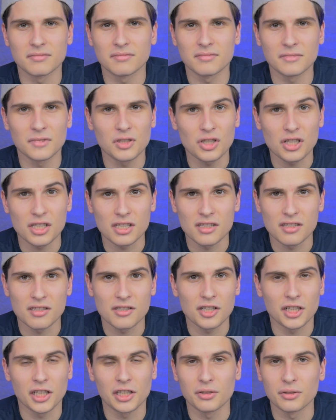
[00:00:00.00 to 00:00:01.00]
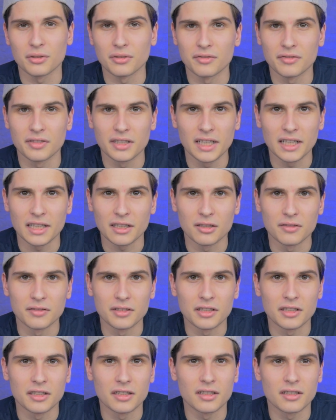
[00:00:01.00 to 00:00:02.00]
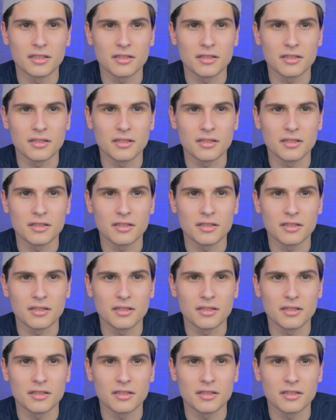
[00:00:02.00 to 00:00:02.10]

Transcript: just general feeling of the car.